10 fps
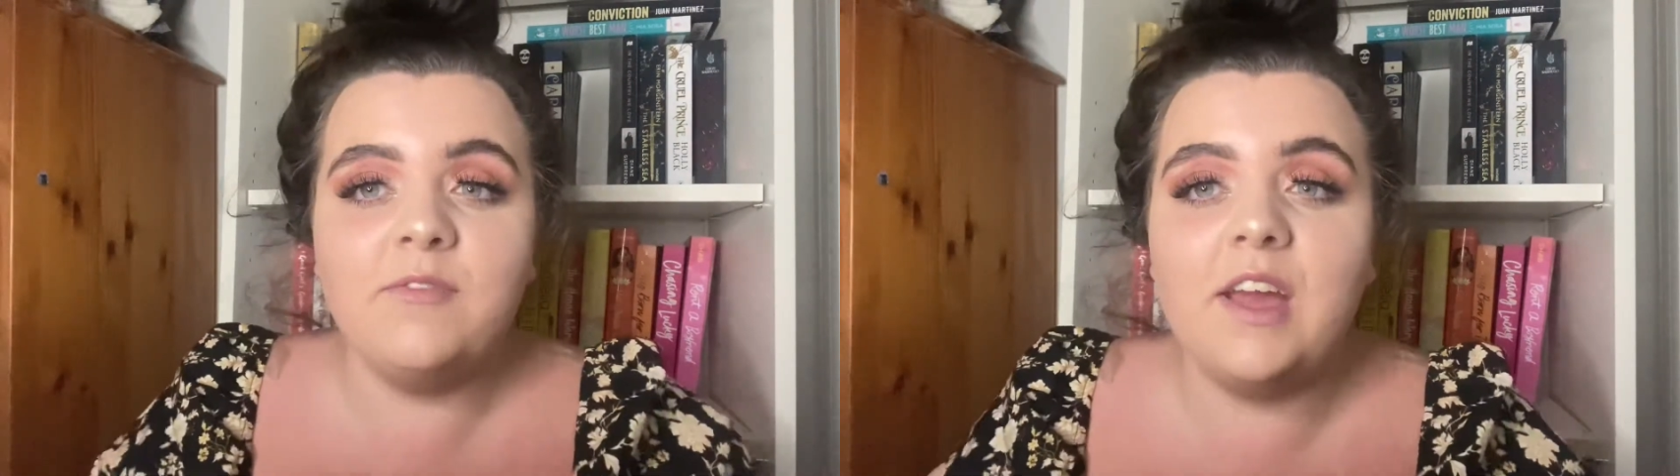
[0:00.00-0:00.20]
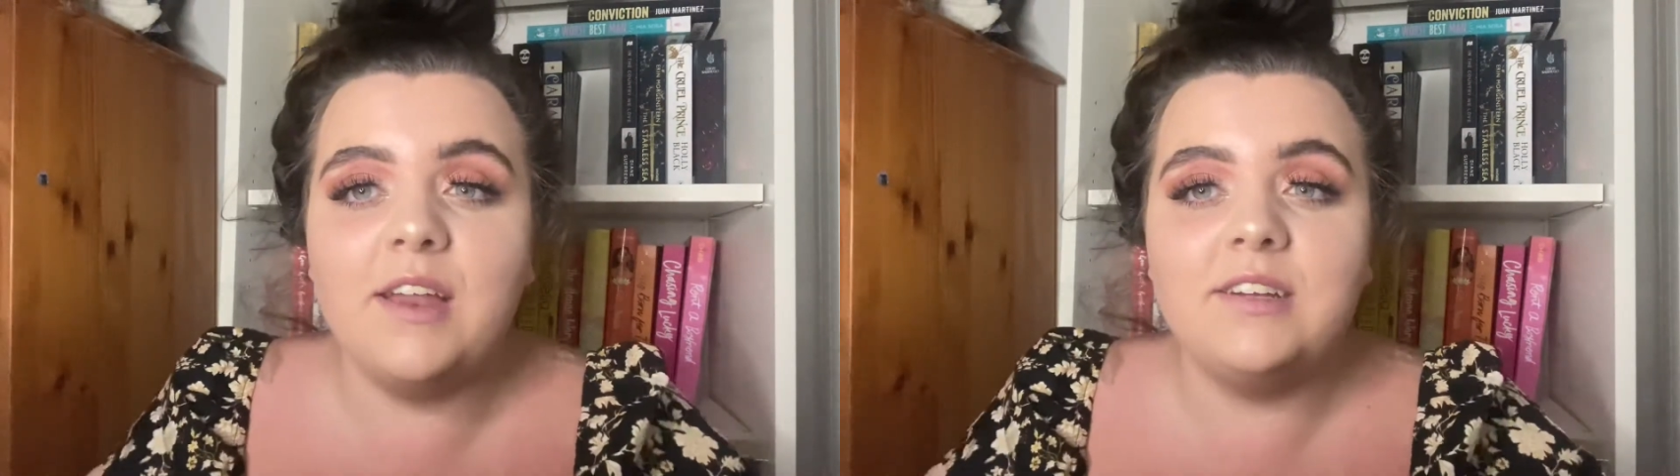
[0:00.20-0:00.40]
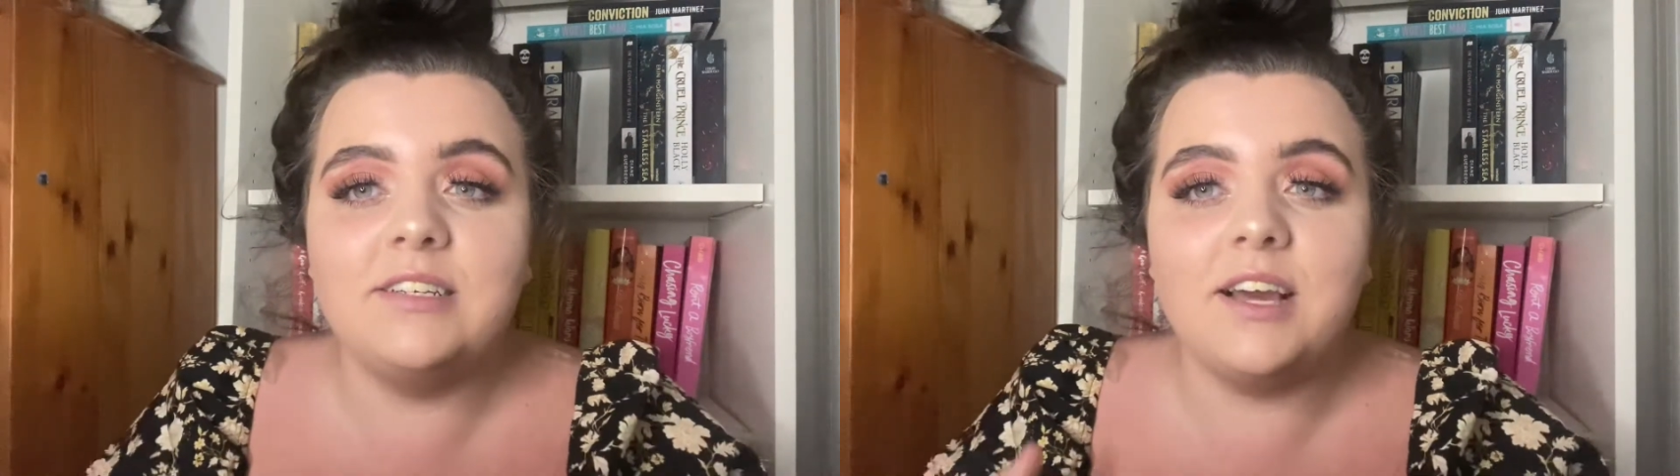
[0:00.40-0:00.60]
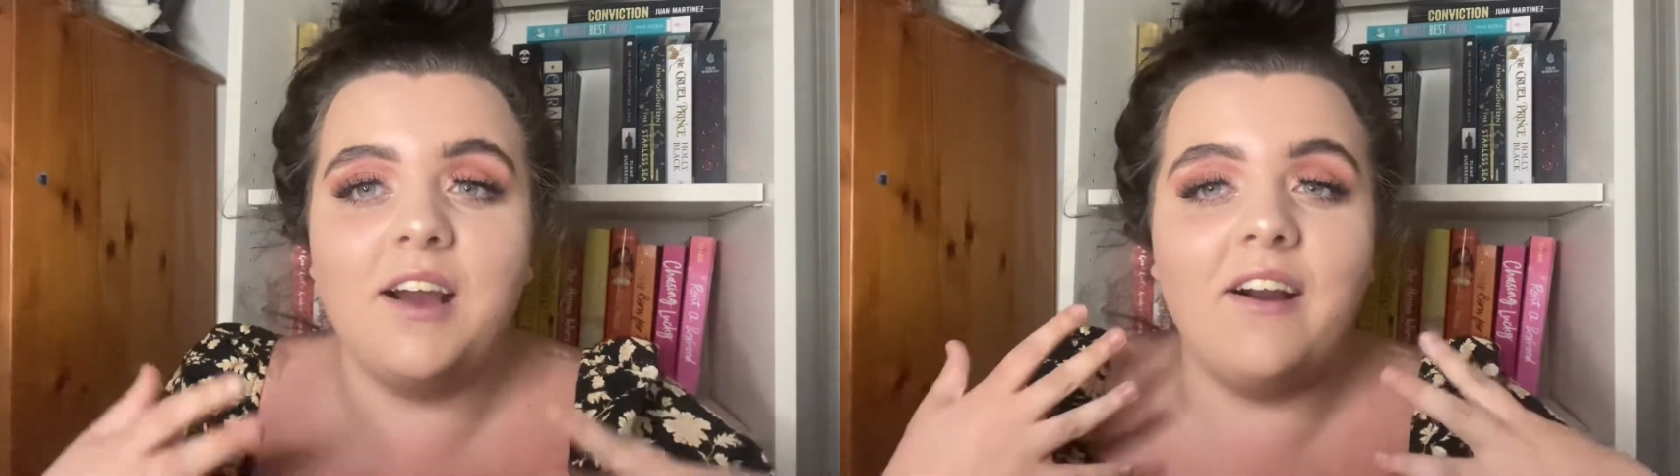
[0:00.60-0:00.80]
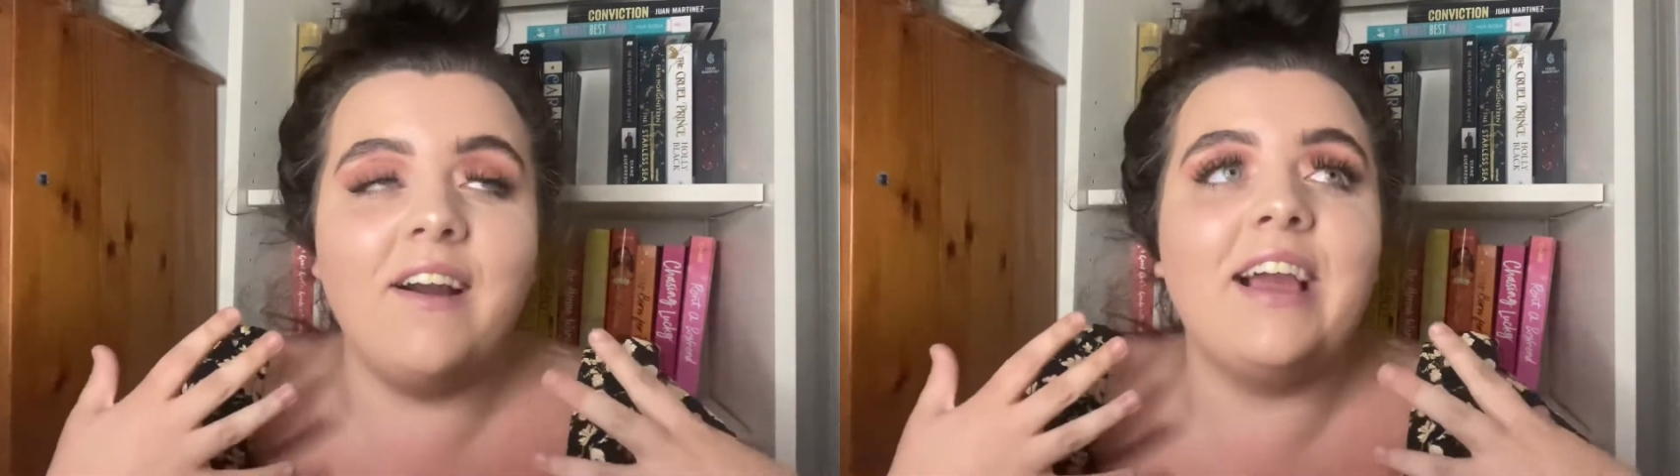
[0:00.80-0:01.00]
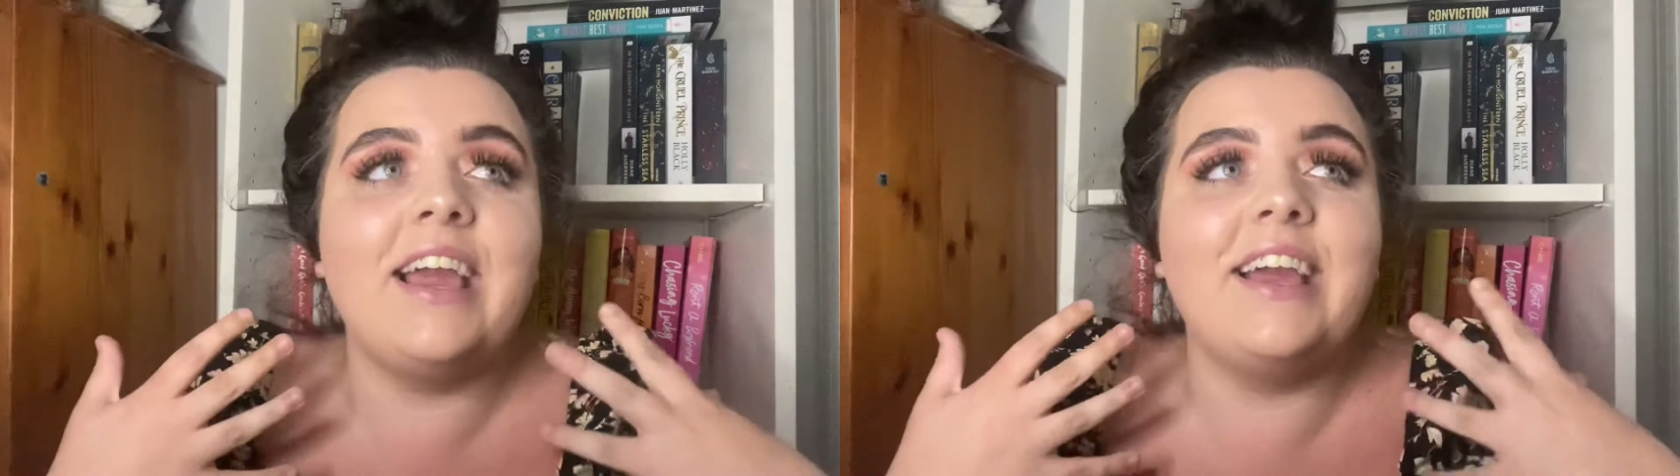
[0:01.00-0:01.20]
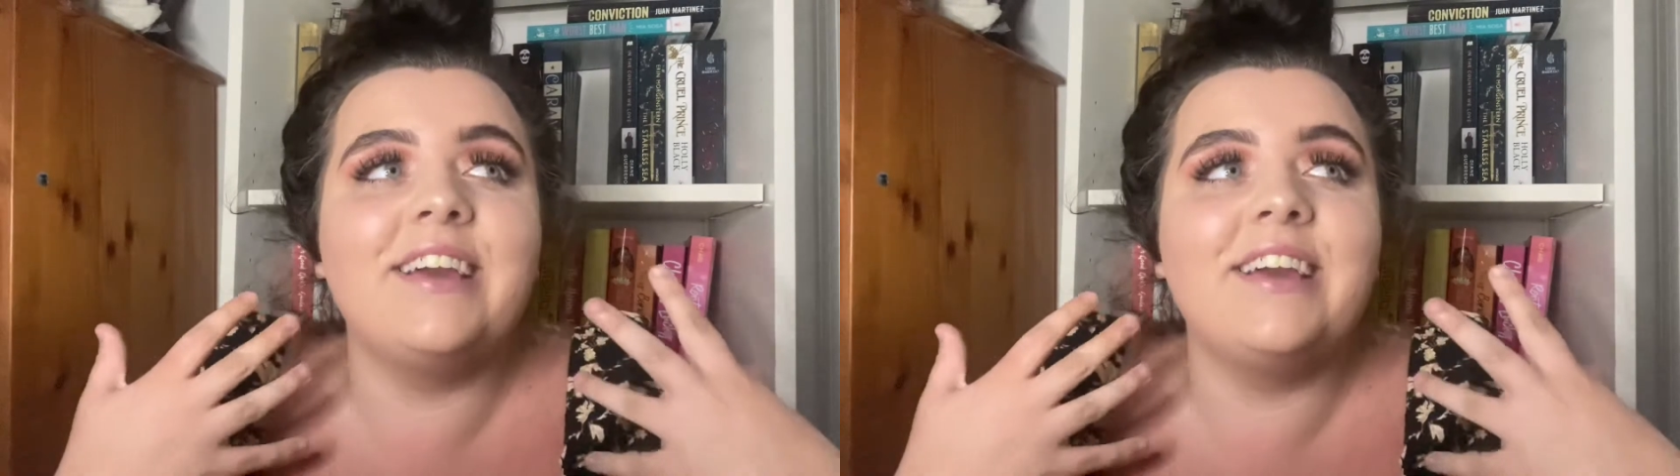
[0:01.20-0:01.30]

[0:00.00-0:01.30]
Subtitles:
and I